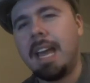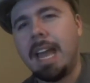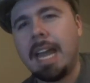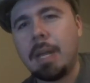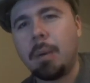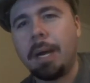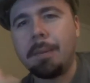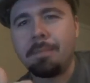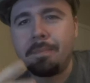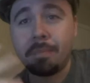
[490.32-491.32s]

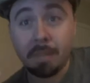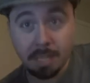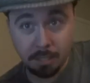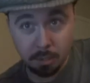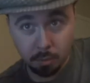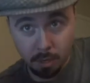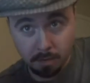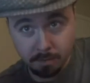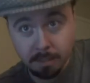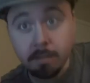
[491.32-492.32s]
Anyway, thank you,
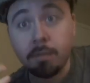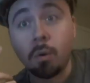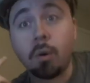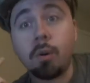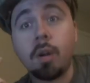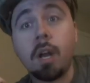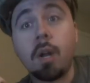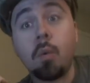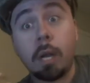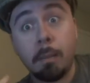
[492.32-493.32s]
Ravi, for
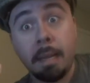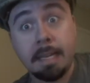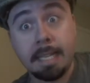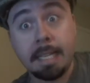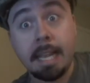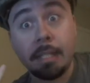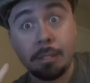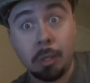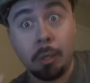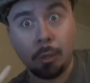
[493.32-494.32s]
recommending that
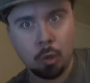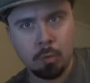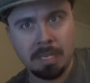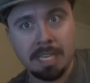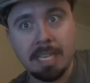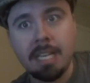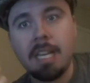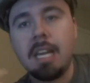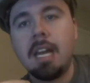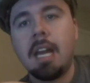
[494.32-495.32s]
song to me,
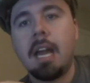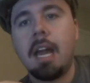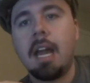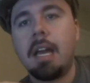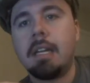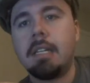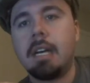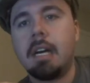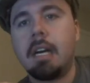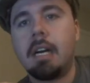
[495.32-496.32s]
and,
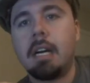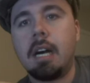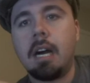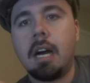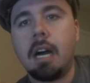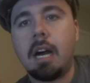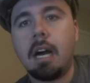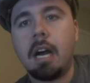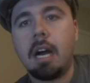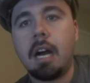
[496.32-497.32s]
uh,
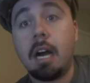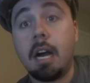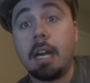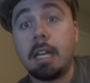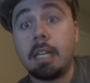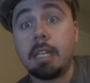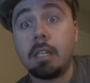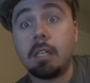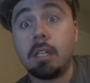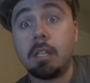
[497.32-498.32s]

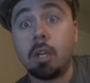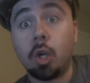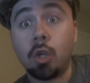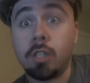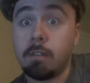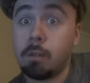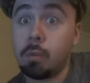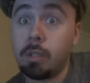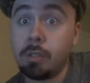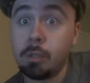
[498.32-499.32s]
I urge
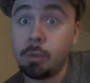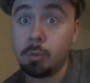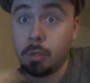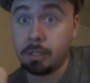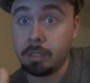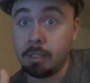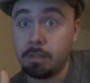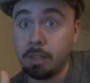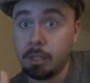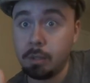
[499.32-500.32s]
everyone who's watching this
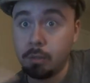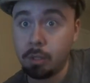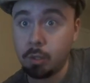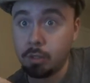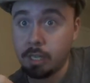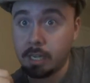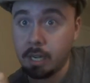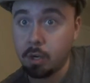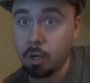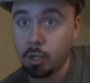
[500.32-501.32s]
video to go check
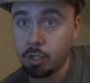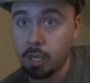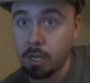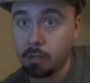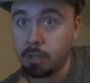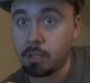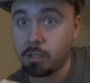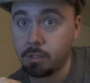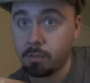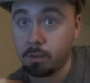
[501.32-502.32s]
out her channel, not
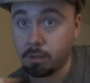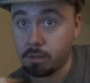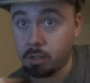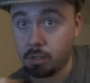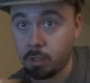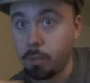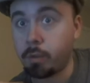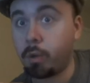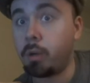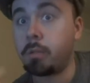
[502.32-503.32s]
just for the song that we
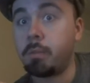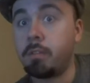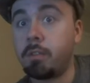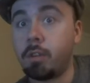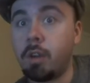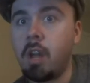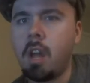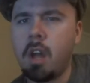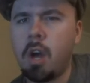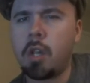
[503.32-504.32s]
wrote, but for
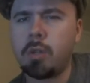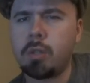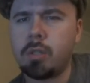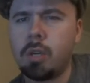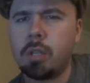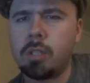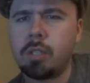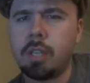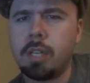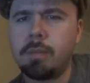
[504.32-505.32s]
other
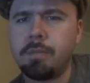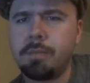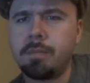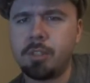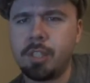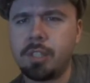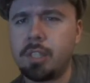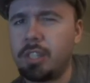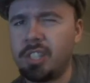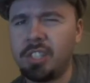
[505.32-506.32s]
songs that she's
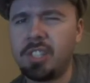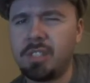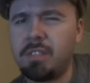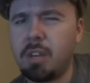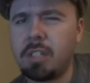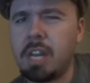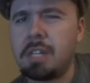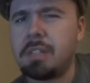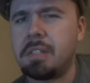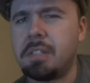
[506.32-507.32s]
done, because she's very
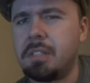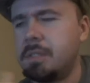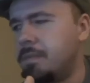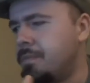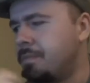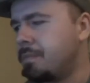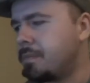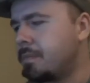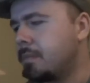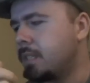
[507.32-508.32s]
talented, and
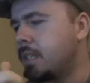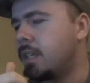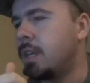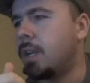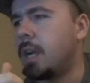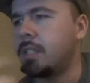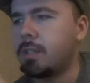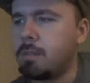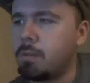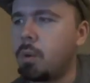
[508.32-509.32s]
you know, has a
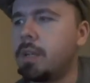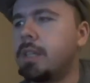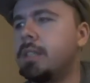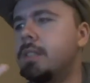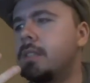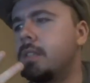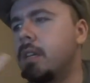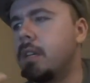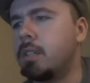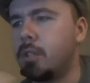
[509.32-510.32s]
good voice,
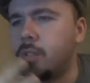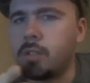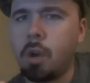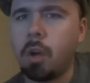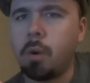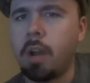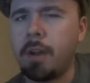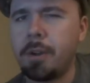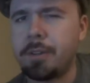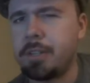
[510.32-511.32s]
uh, good
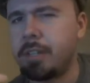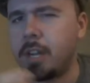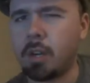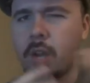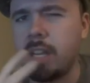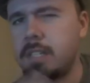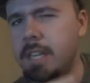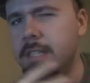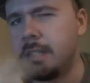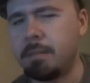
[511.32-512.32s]
songwriter. She's got a great
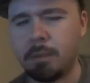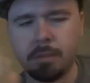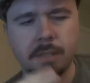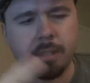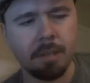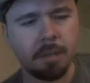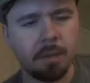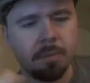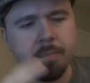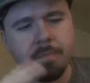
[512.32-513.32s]
taste in music, you
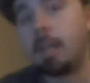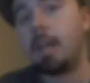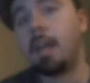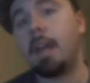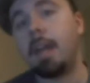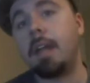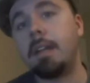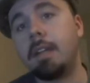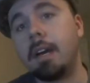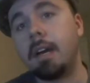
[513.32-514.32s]
know.
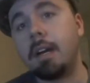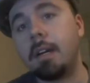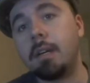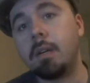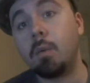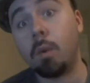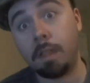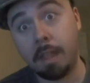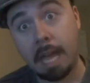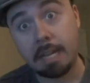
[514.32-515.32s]
And uh,
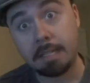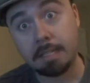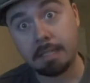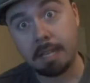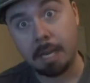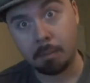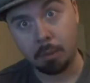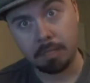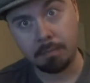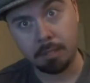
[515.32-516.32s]
with that, I'm
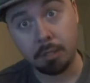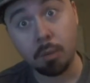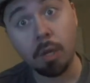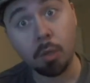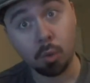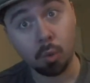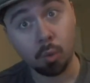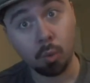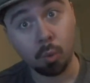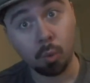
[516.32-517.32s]
going to bid you adieu.